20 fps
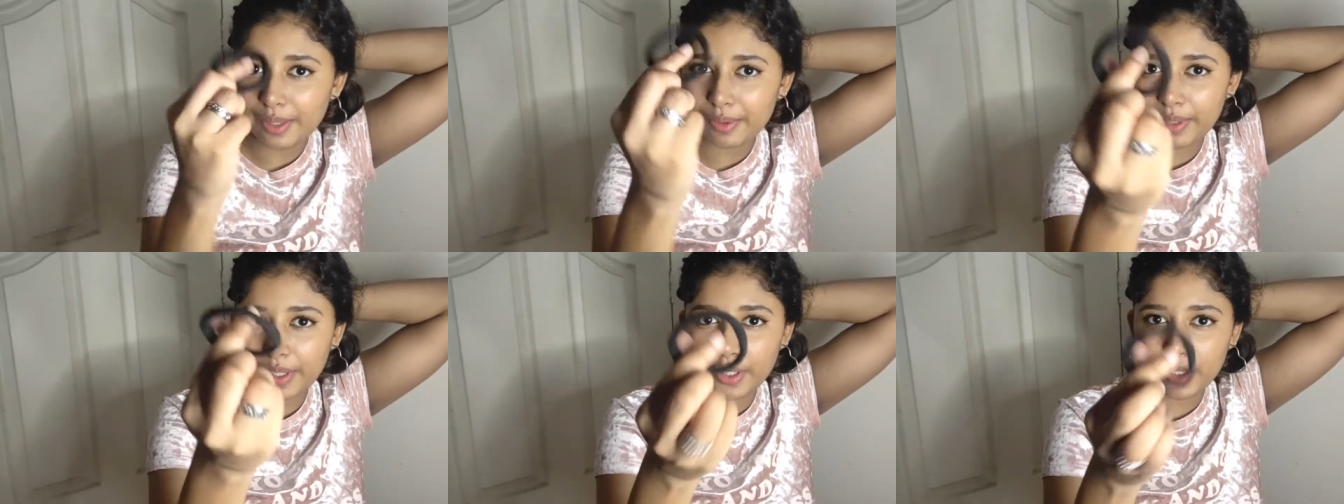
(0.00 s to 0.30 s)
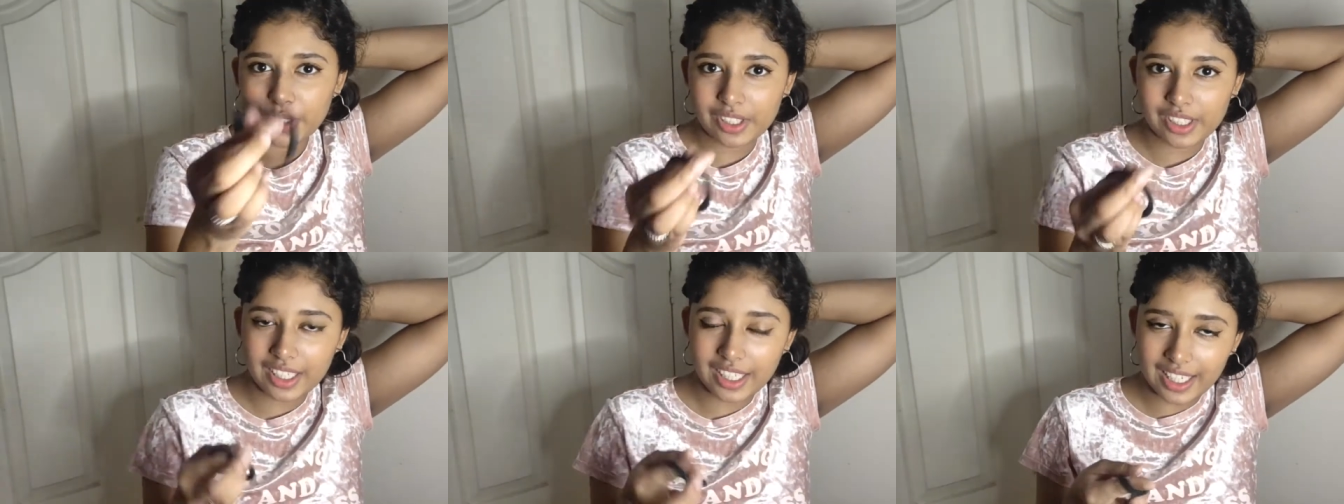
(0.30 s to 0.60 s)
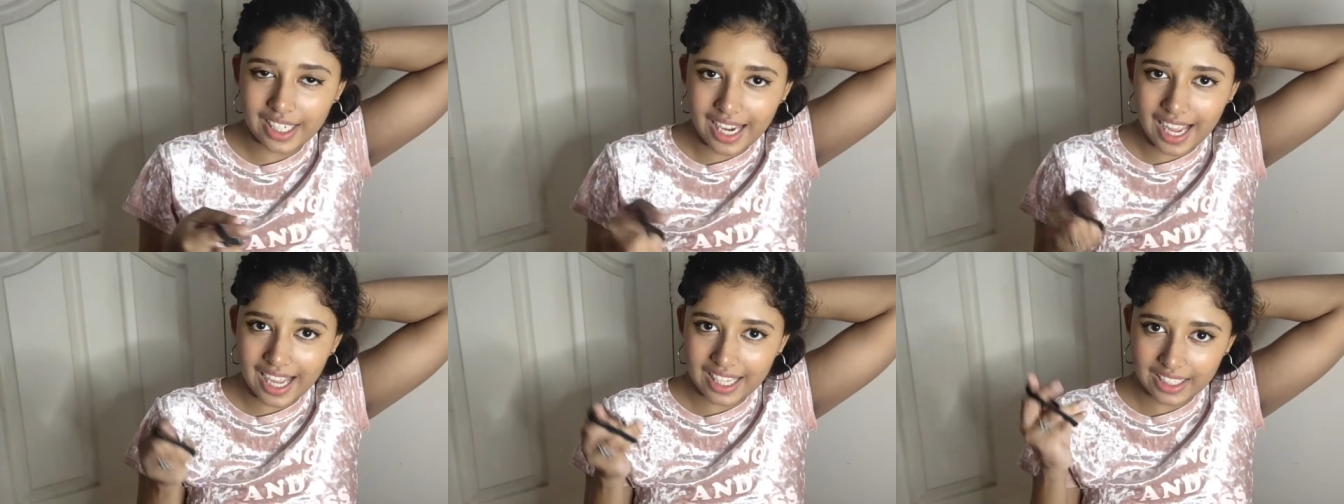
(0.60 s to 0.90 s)
I'm going to use the
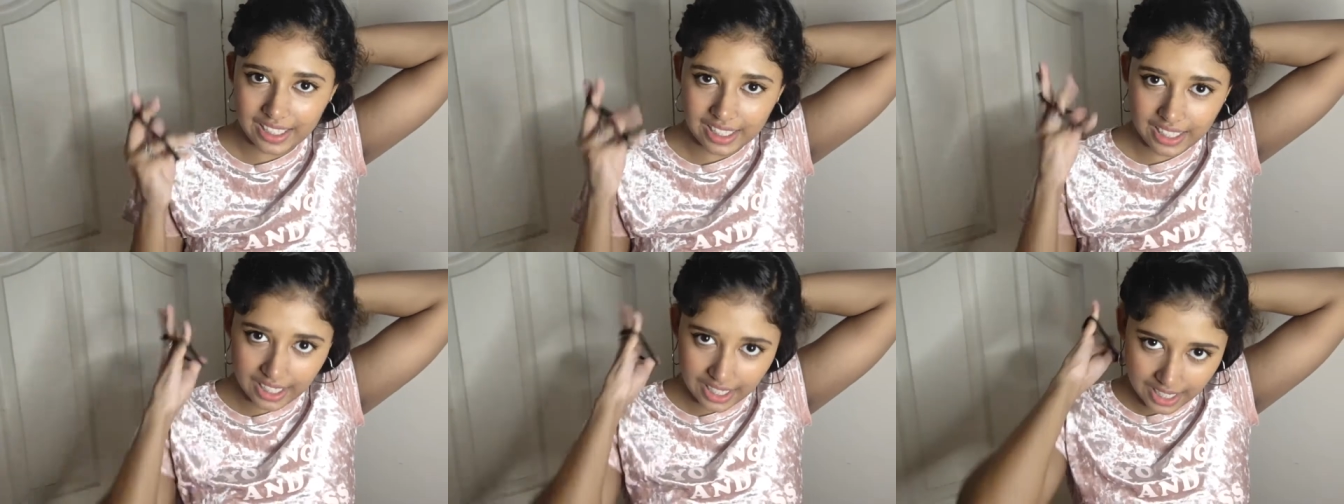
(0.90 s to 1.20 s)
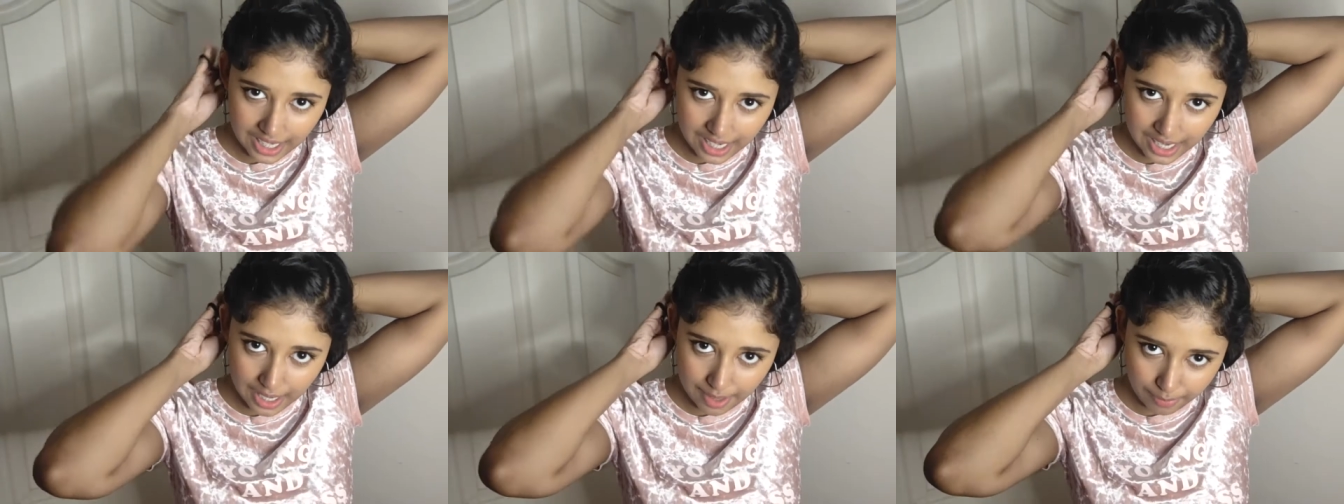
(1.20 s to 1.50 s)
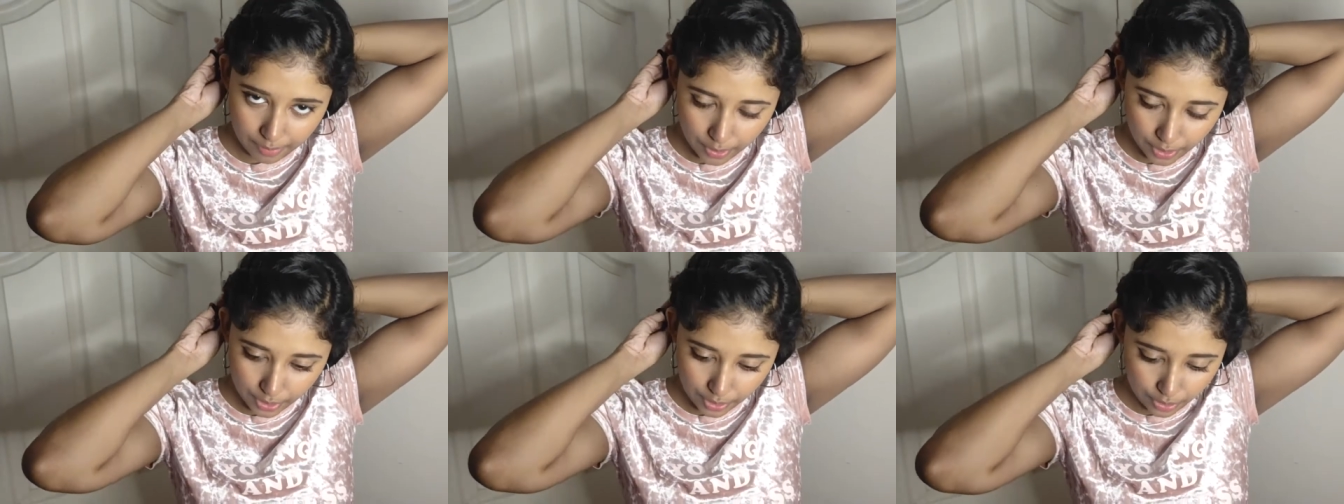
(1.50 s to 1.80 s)
elastic and
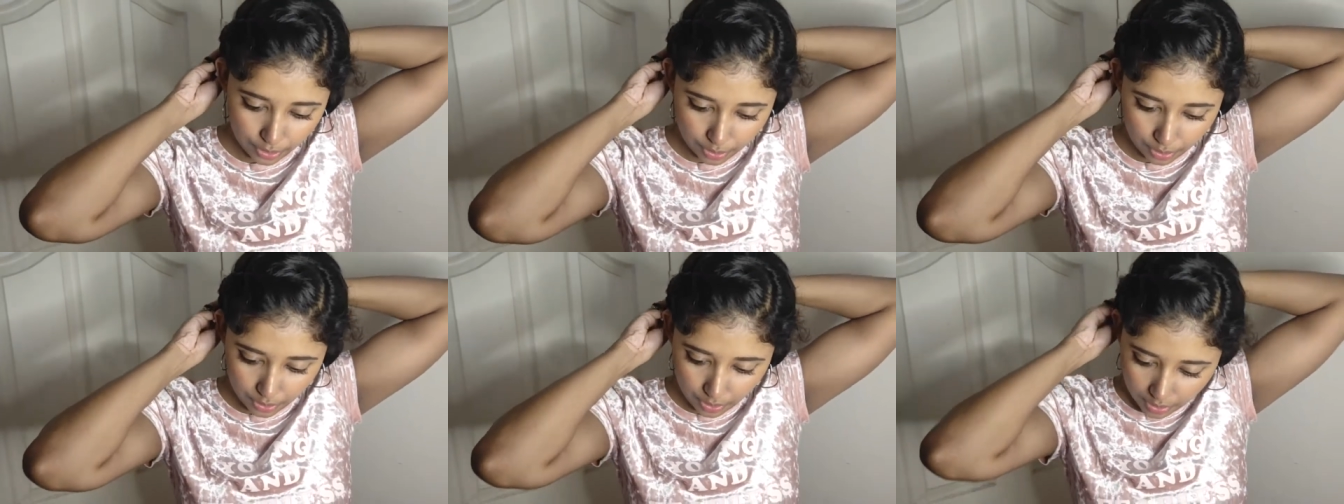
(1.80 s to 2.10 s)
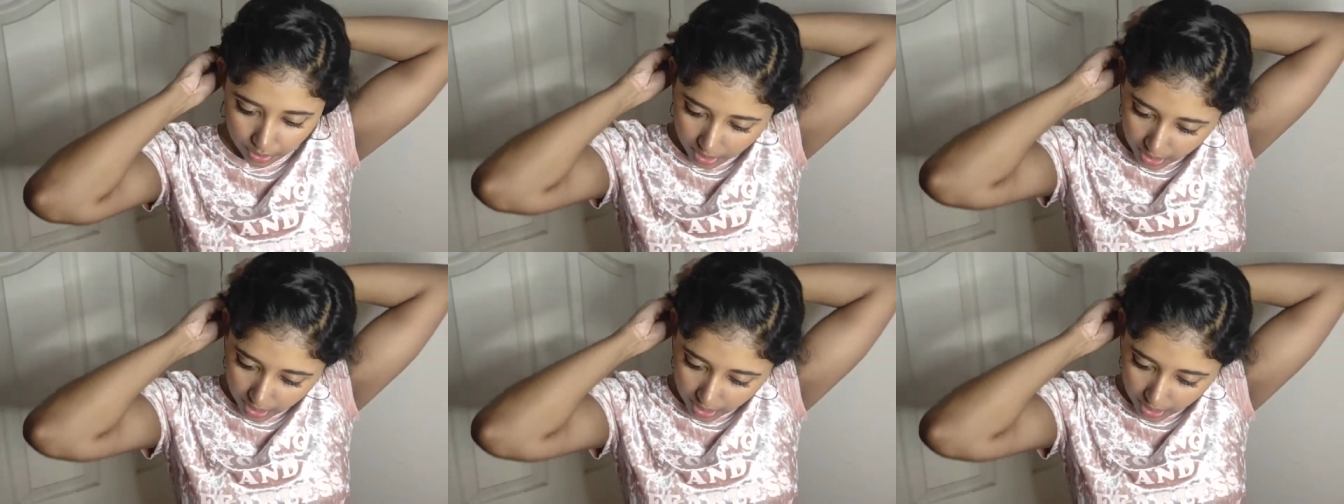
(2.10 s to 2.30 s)
I'm going to